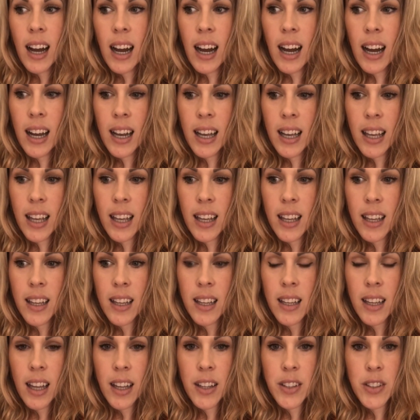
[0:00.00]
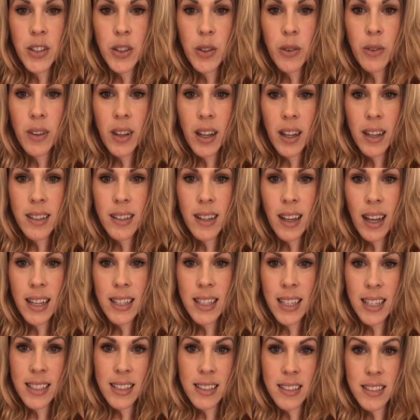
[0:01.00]
I knew that I
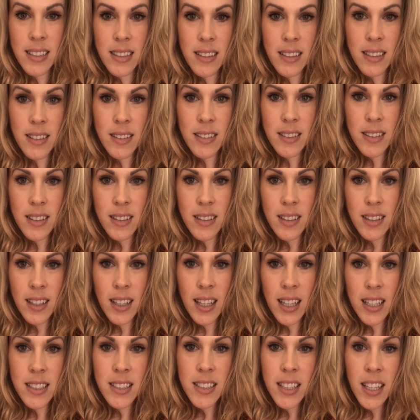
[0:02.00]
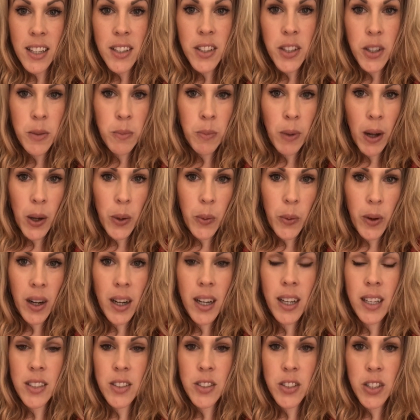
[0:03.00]
needed to continue my
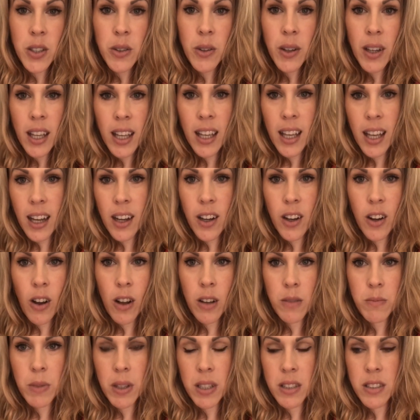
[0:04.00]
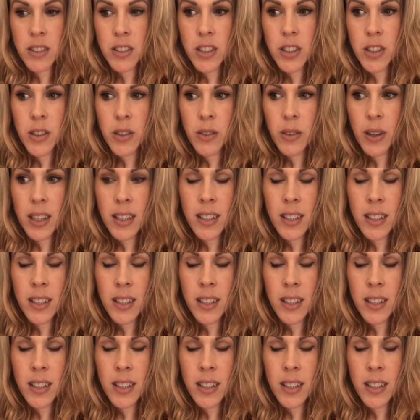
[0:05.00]
work and do what He had called me to do.